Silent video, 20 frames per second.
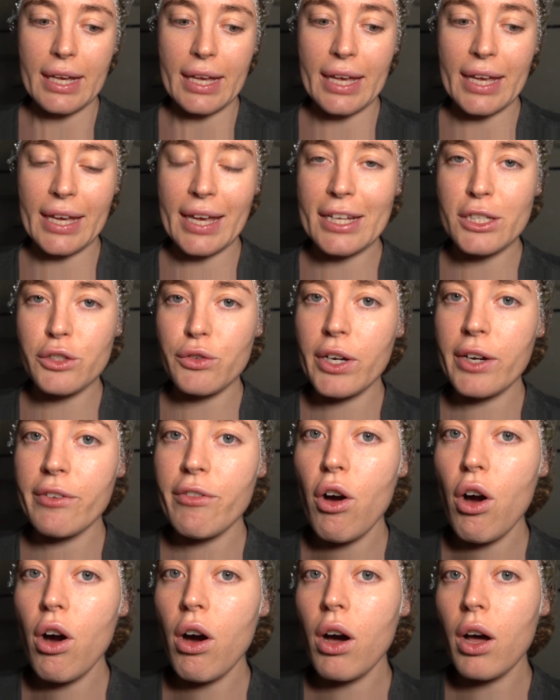It gets rid of
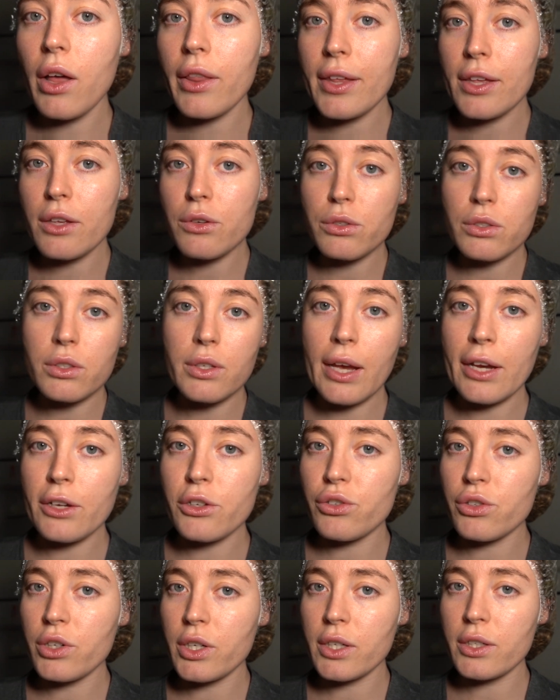all those
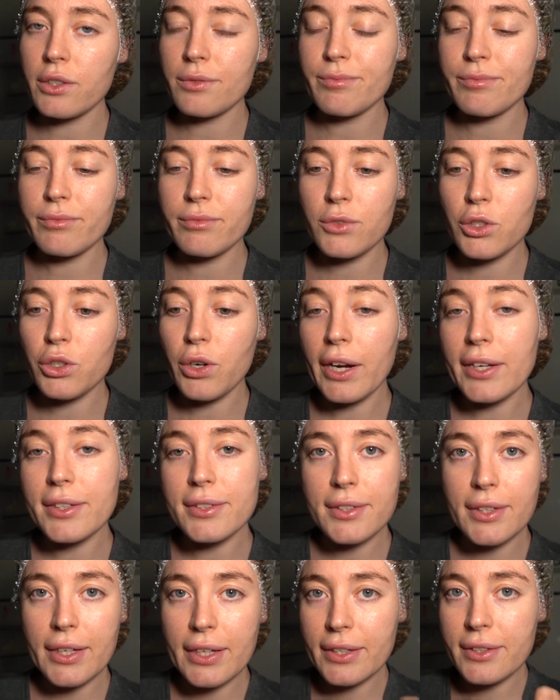extra dry
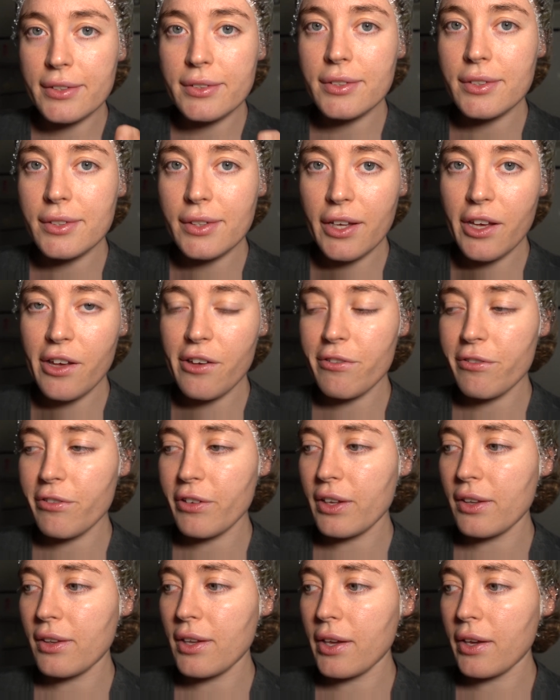skin stuff
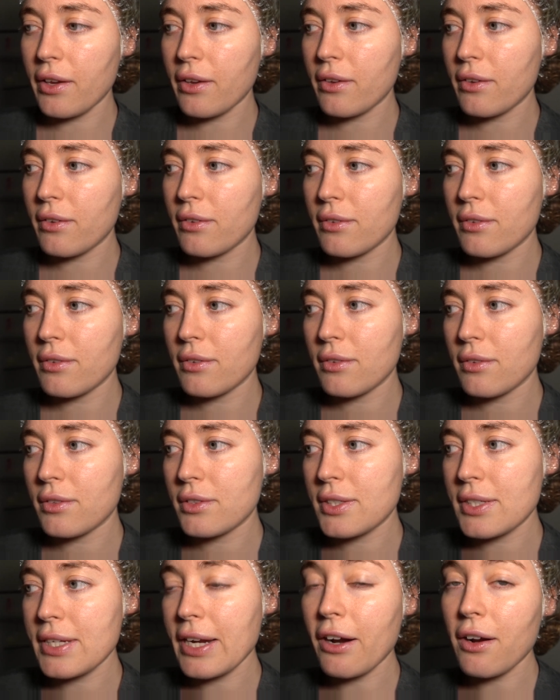and like
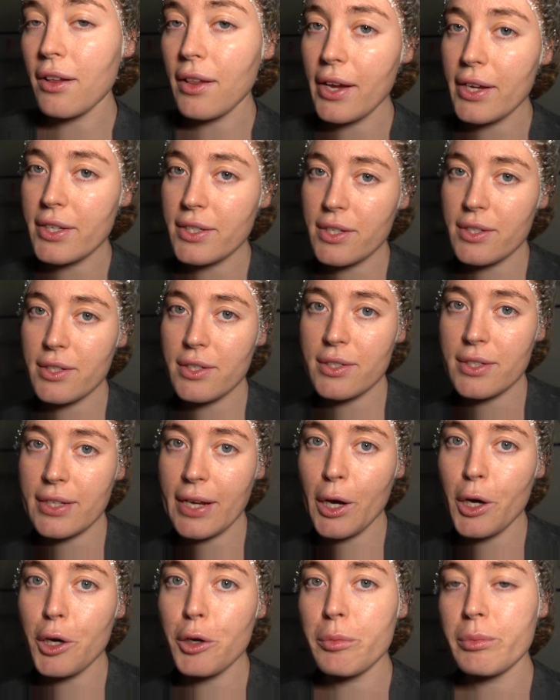sterilizes the
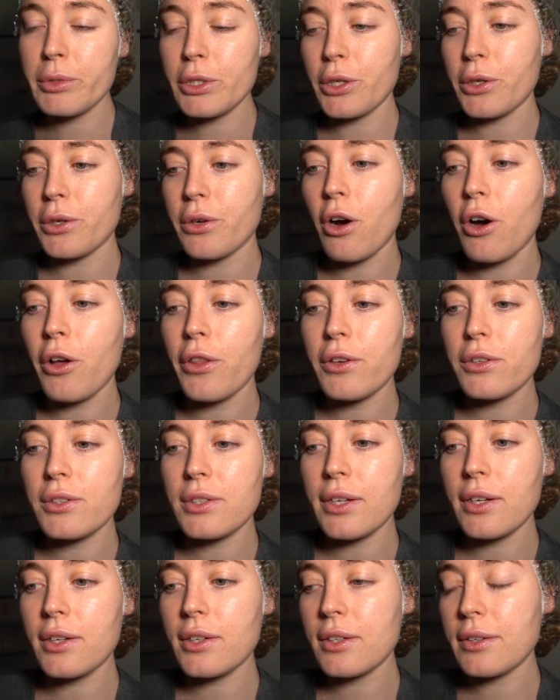scalp. So all
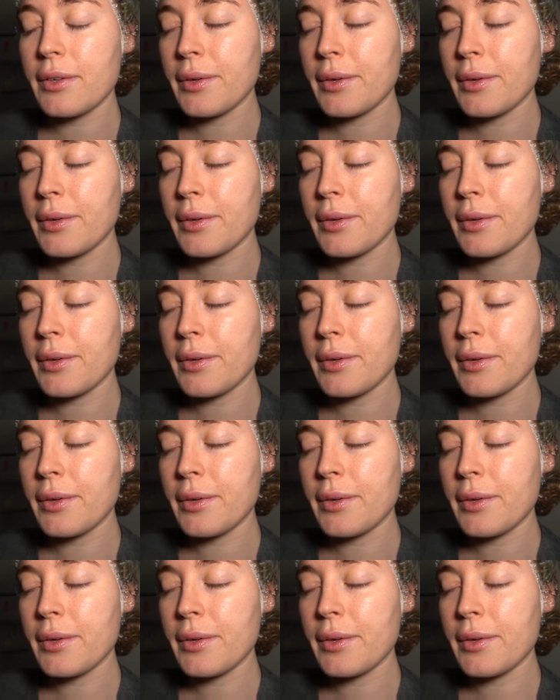those little